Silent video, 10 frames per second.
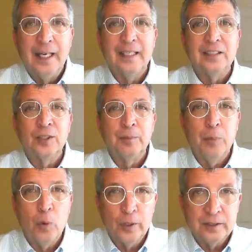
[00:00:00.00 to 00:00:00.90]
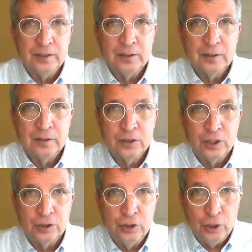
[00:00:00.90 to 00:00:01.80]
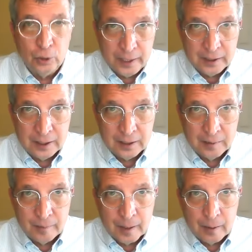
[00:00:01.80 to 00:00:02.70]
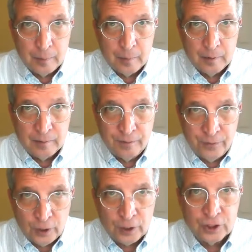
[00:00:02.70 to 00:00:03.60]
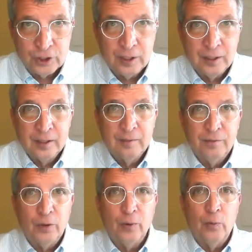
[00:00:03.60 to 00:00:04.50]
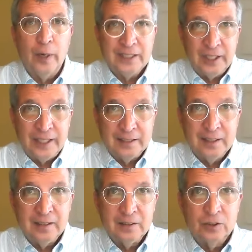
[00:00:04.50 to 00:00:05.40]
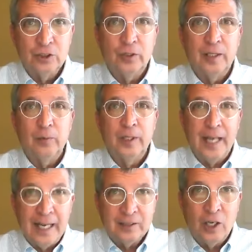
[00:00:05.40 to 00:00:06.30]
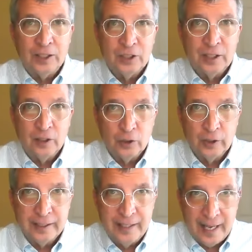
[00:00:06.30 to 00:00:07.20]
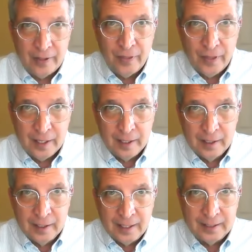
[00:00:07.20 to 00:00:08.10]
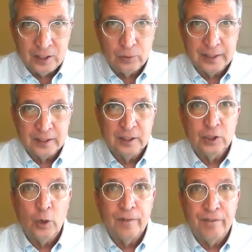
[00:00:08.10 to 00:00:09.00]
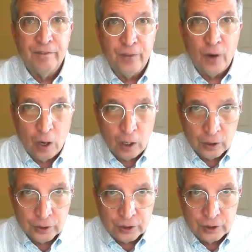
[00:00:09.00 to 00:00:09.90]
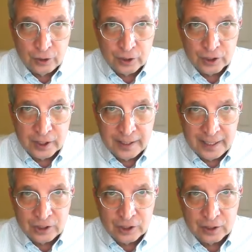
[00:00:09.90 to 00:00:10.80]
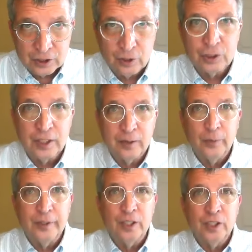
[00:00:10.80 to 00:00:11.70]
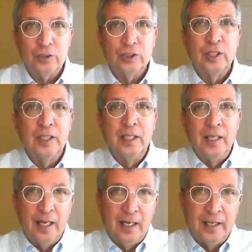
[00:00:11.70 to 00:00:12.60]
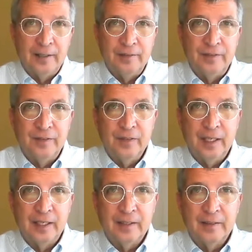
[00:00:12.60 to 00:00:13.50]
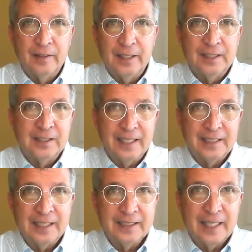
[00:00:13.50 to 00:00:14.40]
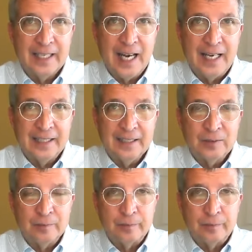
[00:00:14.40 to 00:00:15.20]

and it's important to do it first for the resident so that we're not causing early death in these residents or falls due to sedation associated with the use of these antipsychotics.